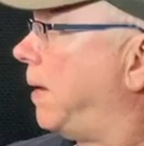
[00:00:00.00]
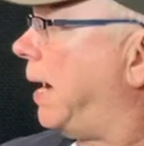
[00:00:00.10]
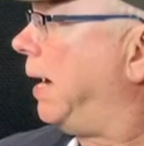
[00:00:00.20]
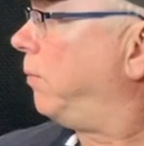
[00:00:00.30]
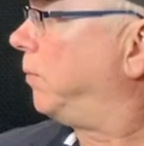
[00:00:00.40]

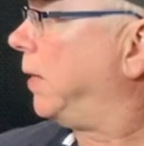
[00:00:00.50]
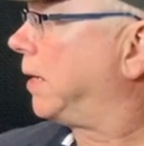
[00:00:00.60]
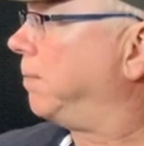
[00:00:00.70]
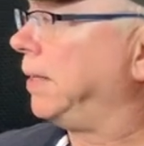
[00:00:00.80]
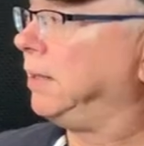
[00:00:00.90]
I would
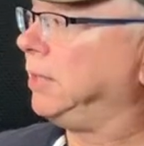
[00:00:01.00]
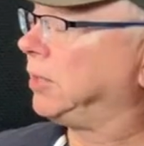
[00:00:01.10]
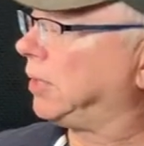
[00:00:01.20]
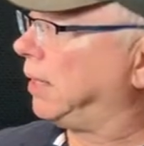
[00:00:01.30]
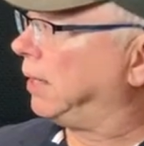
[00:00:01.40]
recommend
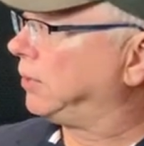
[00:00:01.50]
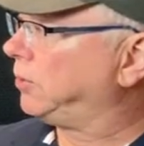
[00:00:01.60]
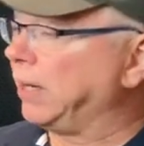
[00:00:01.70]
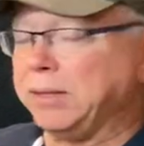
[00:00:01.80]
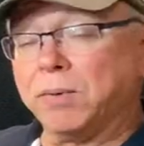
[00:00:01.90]
these uh,
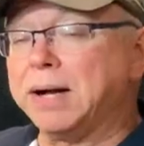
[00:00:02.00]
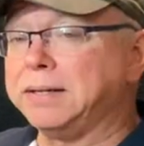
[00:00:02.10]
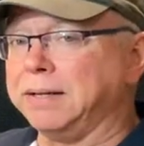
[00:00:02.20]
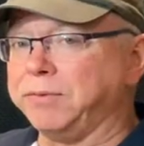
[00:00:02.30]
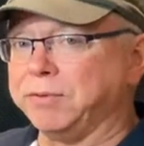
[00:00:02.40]
to anyone
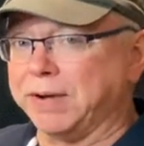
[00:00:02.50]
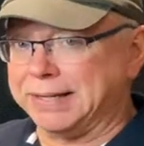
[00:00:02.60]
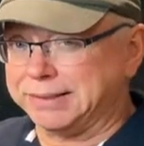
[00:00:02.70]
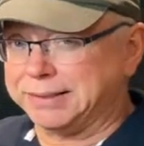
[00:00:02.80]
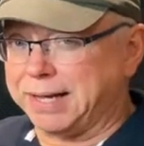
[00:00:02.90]
if you
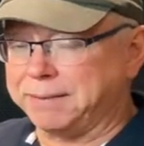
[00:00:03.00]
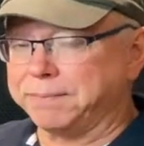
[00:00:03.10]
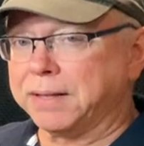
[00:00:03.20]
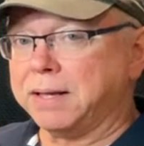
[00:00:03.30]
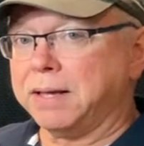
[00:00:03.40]
find a
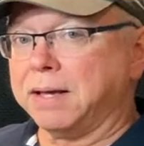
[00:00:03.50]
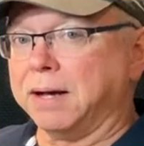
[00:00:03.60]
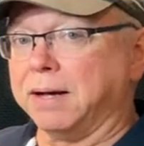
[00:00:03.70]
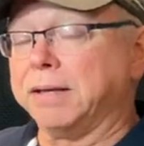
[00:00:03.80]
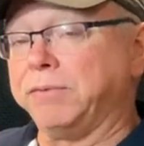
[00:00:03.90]
set.
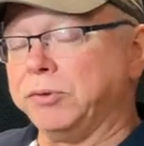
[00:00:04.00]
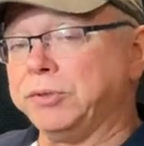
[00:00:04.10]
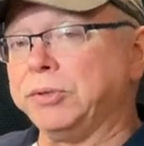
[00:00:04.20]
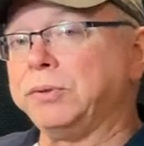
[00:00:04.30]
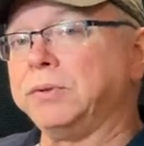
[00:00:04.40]
Uh, if you
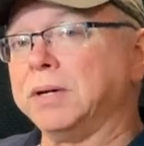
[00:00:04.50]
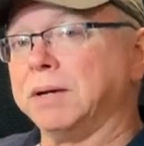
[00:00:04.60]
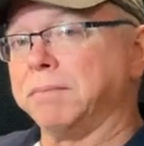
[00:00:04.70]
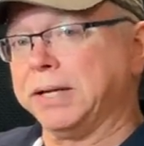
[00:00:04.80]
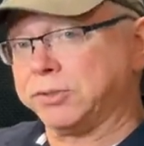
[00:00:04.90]
do,
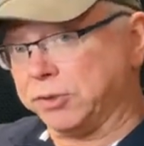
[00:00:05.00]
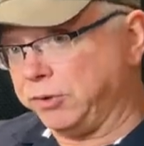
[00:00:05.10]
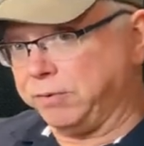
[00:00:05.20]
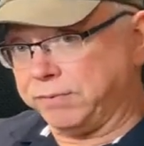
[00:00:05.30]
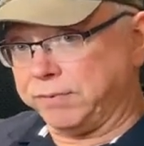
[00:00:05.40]
make sure
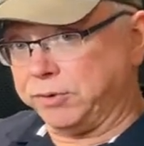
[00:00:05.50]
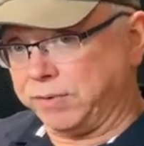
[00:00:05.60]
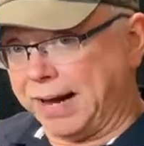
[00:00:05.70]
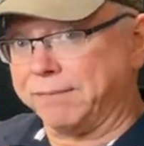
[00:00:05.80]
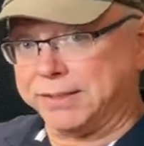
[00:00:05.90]
you've, you
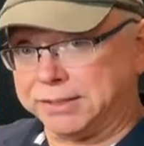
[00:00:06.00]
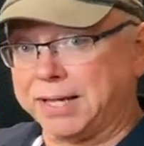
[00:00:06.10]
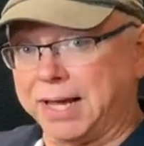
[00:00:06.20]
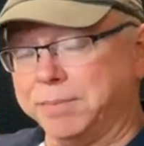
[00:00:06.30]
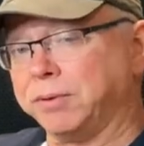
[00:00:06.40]
have this
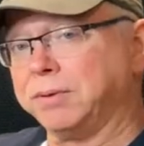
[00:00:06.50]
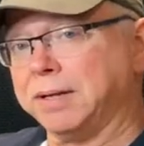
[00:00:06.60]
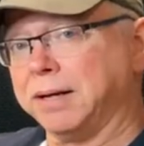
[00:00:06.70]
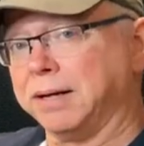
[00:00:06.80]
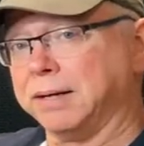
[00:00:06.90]
cable.
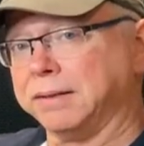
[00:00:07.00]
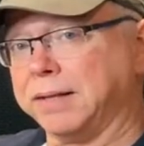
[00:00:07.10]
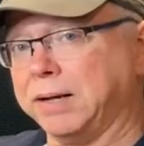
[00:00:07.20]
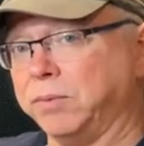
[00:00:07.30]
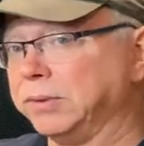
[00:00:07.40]
Uh,
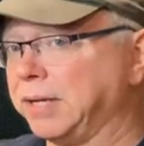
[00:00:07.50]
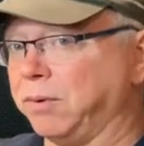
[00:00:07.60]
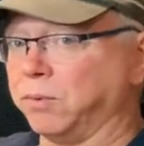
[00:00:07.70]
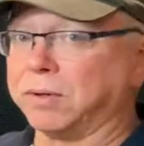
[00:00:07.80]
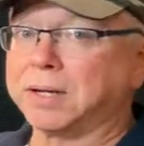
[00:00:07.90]
they will
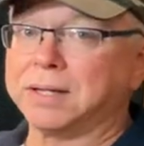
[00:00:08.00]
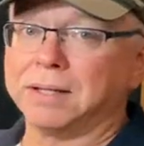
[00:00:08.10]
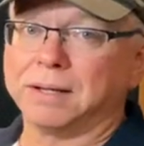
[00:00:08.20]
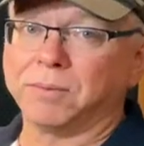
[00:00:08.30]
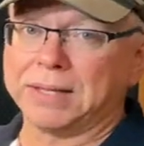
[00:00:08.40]
not work
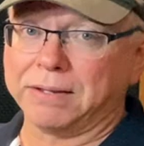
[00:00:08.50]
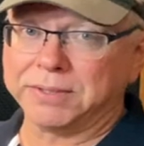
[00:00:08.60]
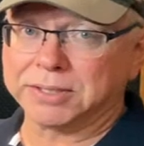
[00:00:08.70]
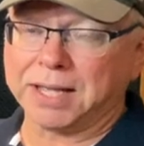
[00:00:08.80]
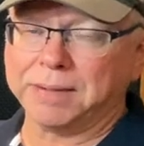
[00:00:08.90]
uh, without
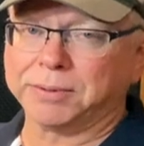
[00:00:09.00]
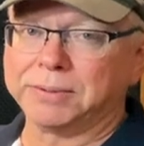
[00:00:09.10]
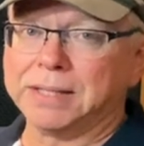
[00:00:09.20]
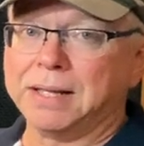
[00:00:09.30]
this cable.